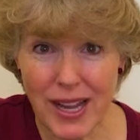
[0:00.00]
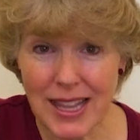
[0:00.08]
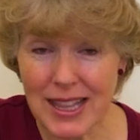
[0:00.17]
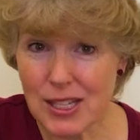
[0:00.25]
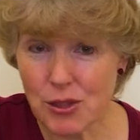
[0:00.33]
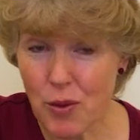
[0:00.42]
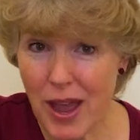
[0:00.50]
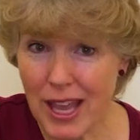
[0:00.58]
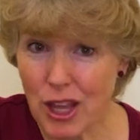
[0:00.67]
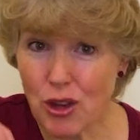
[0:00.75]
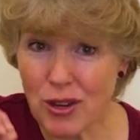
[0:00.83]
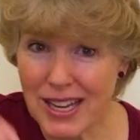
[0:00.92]
it this way,
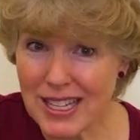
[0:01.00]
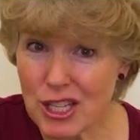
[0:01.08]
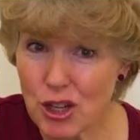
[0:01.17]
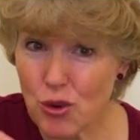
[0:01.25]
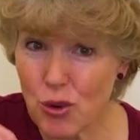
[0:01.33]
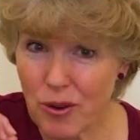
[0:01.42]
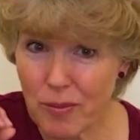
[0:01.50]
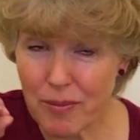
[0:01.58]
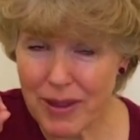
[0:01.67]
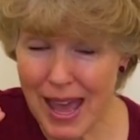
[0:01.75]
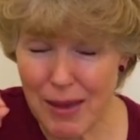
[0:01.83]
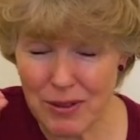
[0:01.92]
you need to
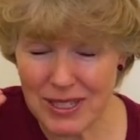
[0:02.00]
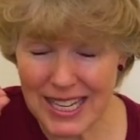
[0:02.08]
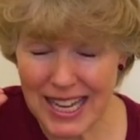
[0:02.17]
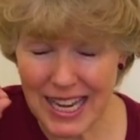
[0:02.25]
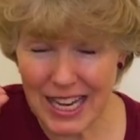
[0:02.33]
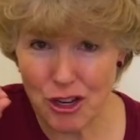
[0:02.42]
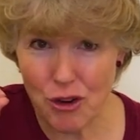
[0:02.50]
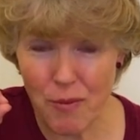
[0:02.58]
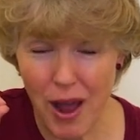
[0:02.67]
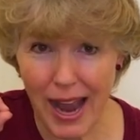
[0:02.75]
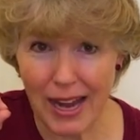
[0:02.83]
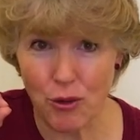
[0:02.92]
be able to get in your
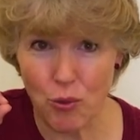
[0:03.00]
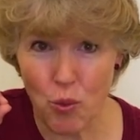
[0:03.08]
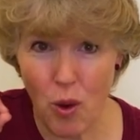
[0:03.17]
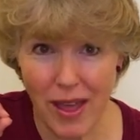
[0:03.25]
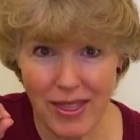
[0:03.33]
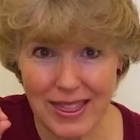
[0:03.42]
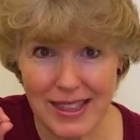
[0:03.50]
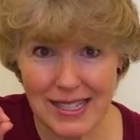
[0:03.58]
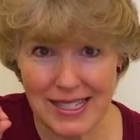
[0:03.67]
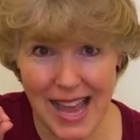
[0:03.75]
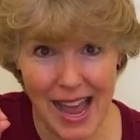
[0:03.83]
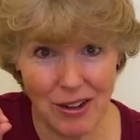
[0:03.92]
mind what the
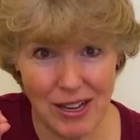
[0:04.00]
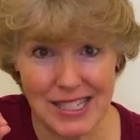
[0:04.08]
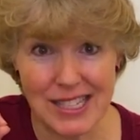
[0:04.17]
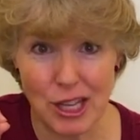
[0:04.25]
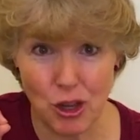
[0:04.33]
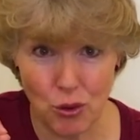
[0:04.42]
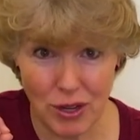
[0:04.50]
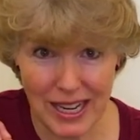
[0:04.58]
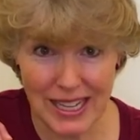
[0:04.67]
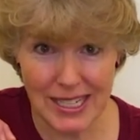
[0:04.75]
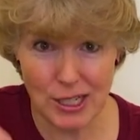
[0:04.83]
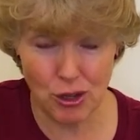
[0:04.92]
sound is that you
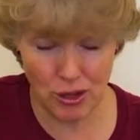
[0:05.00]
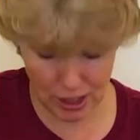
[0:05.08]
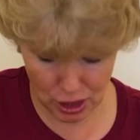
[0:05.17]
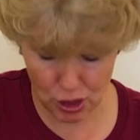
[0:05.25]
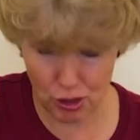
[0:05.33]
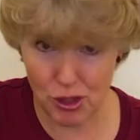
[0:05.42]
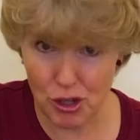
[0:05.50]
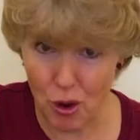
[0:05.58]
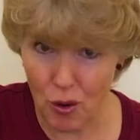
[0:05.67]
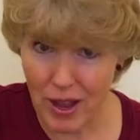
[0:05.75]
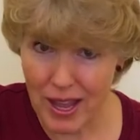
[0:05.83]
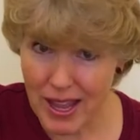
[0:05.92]
need to tune it to.
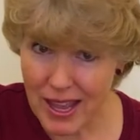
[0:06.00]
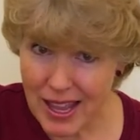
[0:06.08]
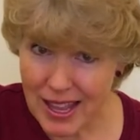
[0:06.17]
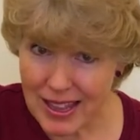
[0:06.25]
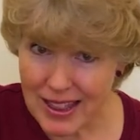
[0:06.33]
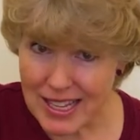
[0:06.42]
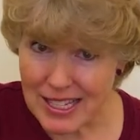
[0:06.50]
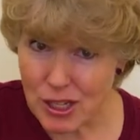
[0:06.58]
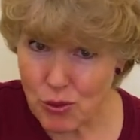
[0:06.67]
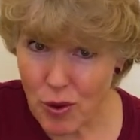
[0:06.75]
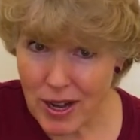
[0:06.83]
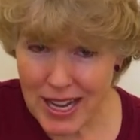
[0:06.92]
So this is
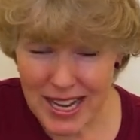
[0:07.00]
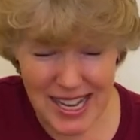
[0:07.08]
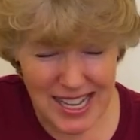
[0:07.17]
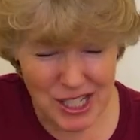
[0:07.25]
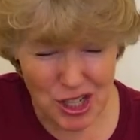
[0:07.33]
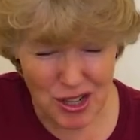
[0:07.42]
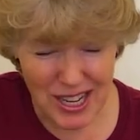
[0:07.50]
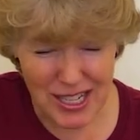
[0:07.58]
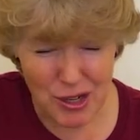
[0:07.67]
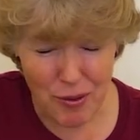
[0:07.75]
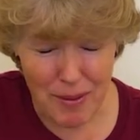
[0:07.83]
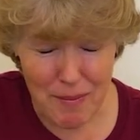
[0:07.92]
what it is. You need
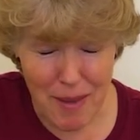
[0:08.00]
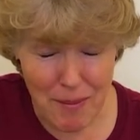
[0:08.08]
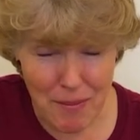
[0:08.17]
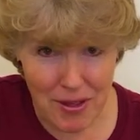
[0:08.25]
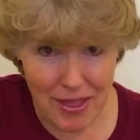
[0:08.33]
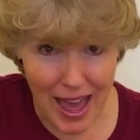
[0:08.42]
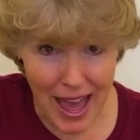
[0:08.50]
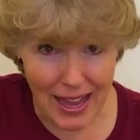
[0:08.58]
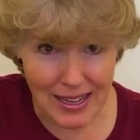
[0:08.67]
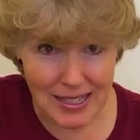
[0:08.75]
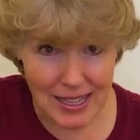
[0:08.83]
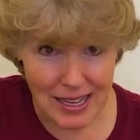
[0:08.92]
to remember
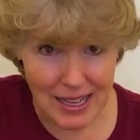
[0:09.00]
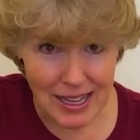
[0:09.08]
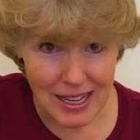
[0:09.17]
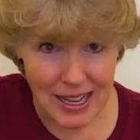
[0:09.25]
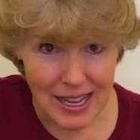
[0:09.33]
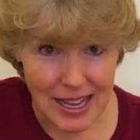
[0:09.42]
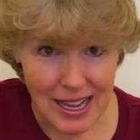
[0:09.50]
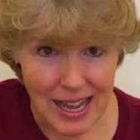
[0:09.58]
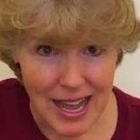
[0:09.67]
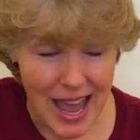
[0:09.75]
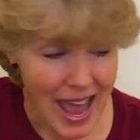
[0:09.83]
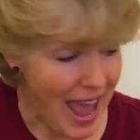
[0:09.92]
that.
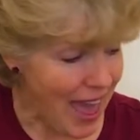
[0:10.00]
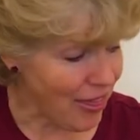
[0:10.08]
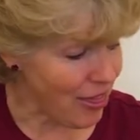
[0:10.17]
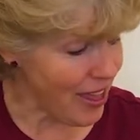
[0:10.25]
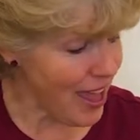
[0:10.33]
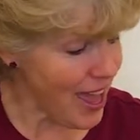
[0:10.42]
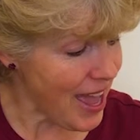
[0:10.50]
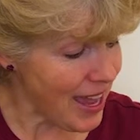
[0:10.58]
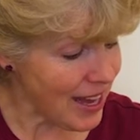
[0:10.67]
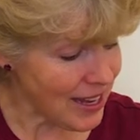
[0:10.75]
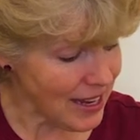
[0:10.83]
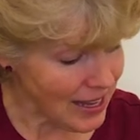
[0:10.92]
And
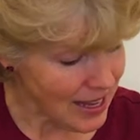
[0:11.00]
then